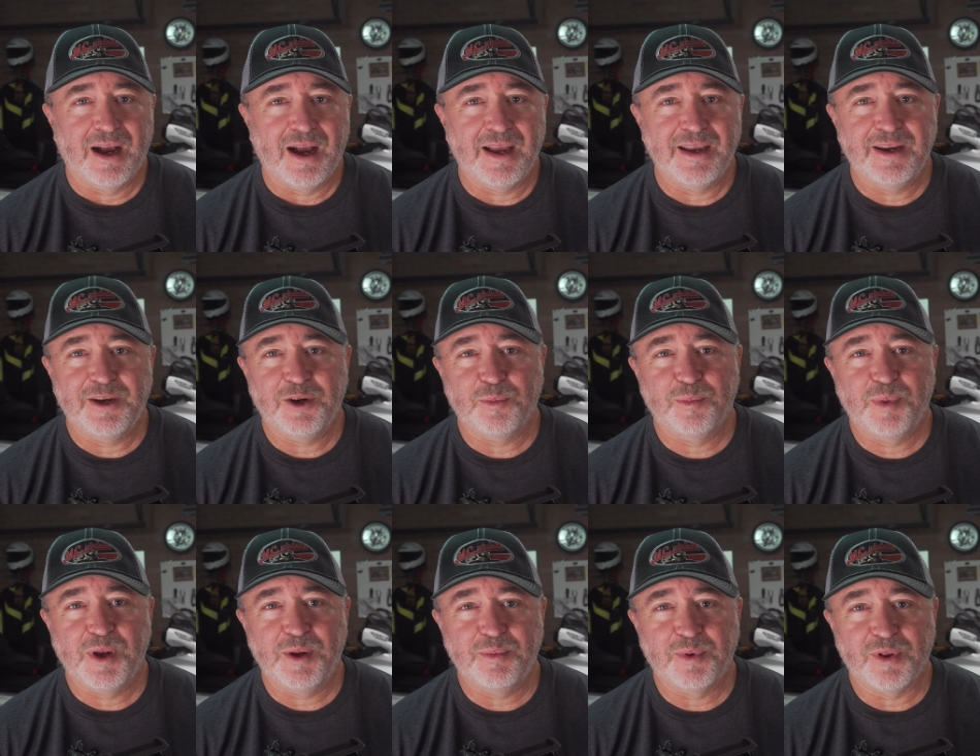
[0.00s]
I hear
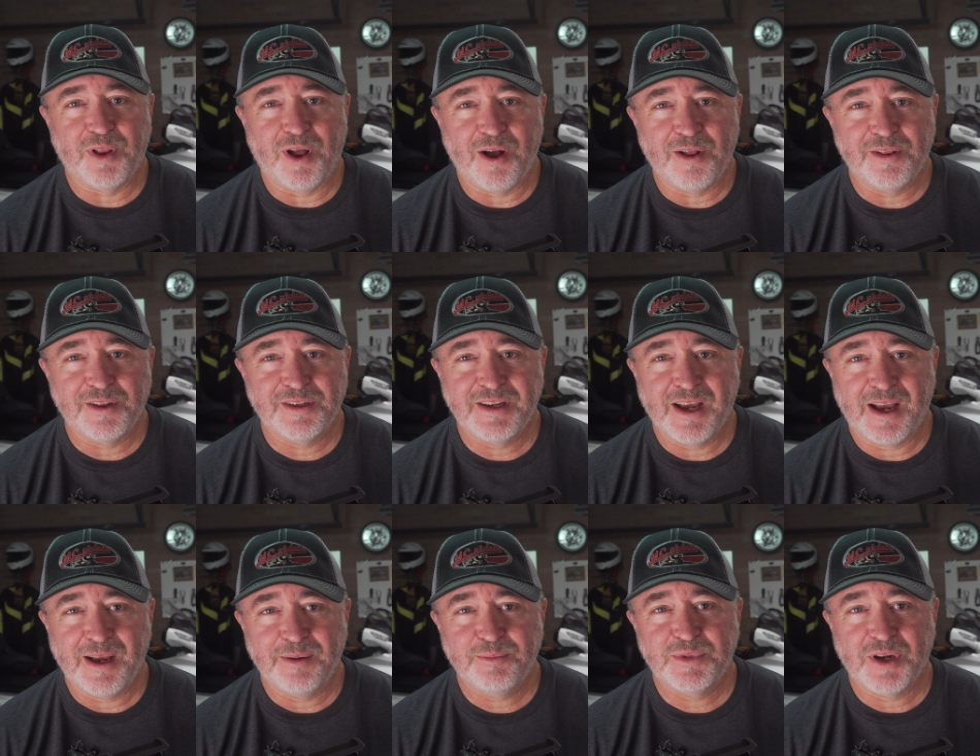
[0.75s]
people all the
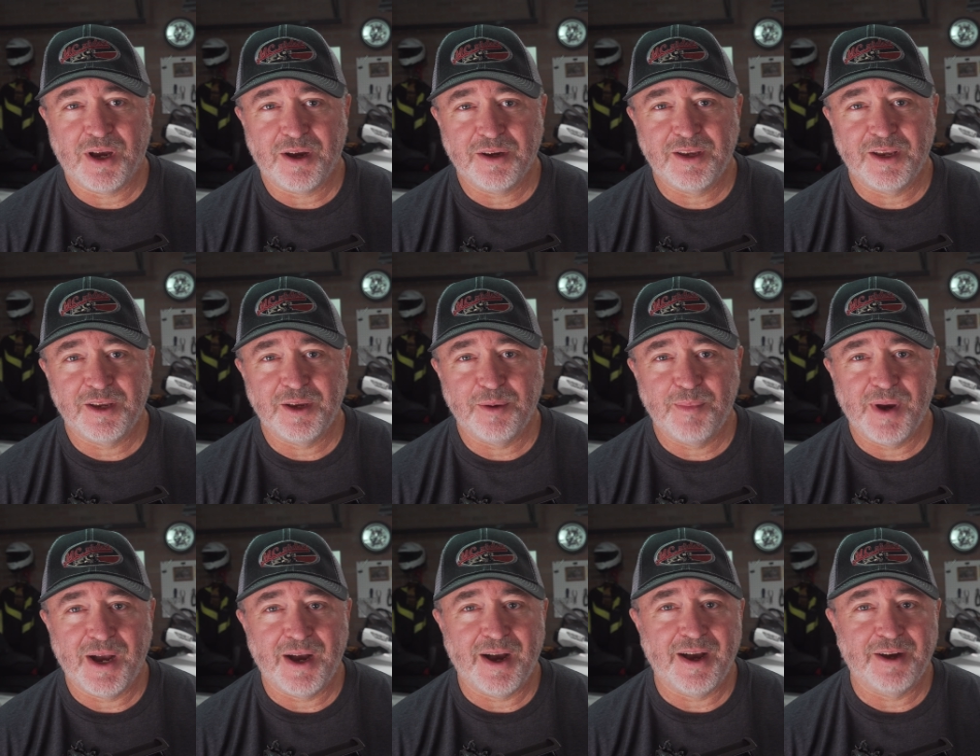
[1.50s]
time talking
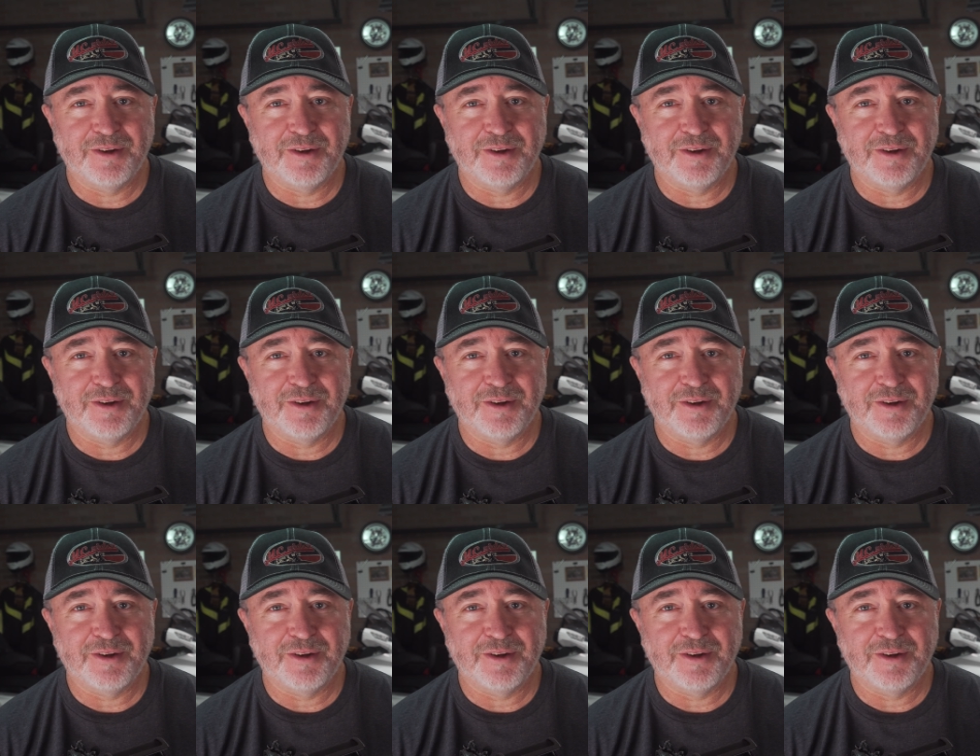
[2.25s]
about